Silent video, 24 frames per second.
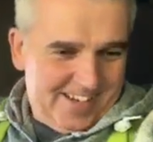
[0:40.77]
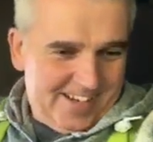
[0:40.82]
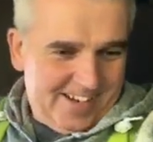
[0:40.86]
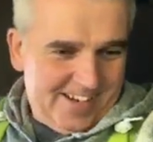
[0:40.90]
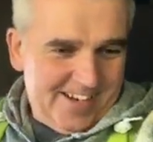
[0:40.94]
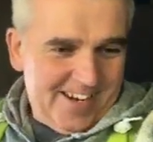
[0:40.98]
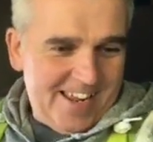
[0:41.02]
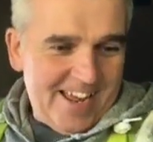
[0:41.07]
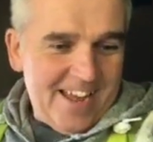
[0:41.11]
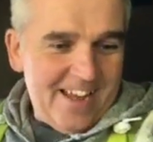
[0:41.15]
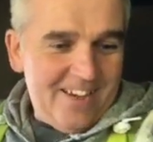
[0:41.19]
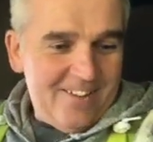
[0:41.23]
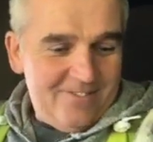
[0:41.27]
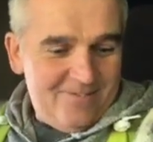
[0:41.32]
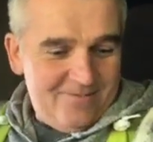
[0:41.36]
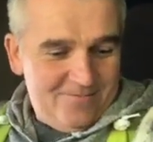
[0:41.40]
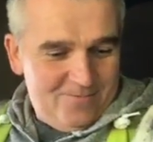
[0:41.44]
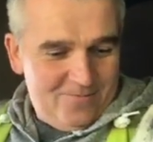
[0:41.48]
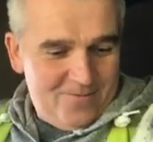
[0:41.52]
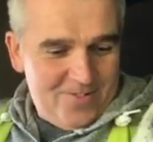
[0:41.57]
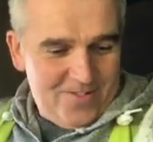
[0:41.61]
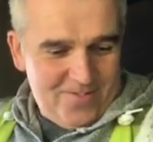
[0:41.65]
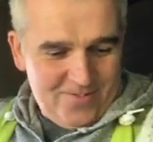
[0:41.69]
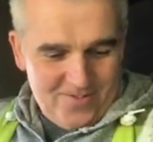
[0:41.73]
know
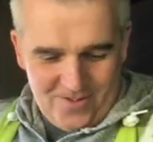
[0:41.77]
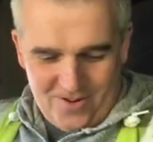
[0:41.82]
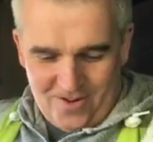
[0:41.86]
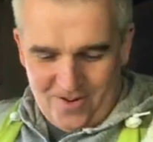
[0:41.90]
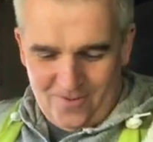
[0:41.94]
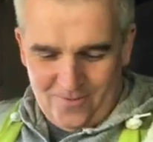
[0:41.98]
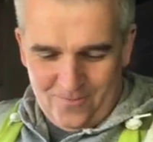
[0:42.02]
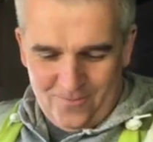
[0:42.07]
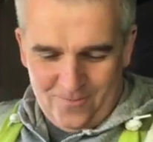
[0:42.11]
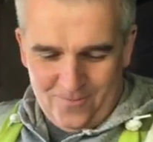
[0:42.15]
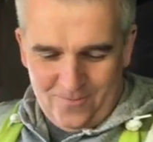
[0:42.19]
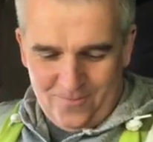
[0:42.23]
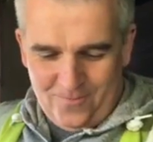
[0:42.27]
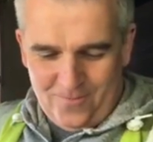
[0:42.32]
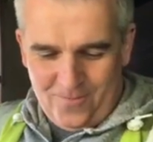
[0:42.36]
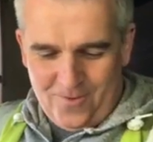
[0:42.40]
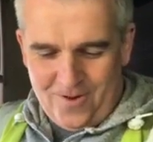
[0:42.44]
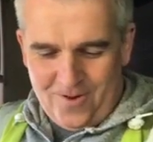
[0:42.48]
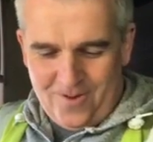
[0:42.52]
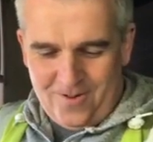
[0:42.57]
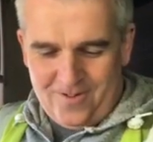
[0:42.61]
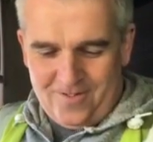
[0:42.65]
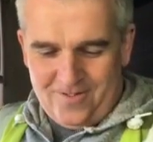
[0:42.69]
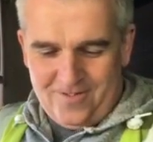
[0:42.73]
we've got
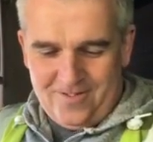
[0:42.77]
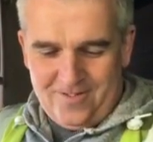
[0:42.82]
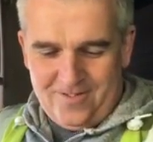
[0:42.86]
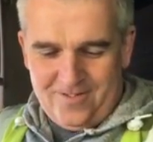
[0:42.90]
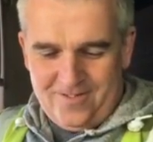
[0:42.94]
what?